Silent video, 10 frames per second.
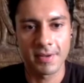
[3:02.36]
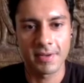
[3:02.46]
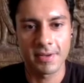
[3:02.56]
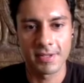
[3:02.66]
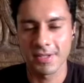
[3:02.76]

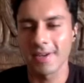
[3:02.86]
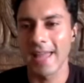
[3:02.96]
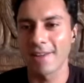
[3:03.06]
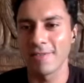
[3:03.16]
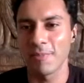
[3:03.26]
Is there a
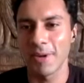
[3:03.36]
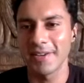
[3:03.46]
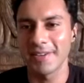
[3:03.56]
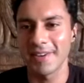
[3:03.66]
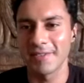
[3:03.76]
lag from my
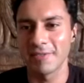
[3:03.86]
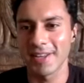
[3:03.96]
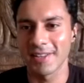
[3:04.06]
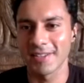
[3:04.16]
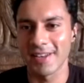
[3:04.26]
end? I feel
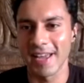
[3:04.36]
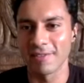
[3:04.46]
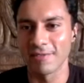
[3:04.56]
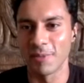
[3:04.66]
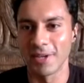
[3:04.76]
like there's a lag
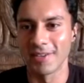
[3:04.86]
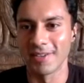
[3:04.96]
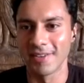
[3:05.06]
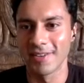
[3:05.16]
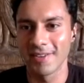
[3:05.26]
from my end.
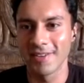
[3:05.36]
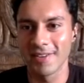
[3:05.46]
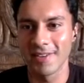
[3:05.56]
I can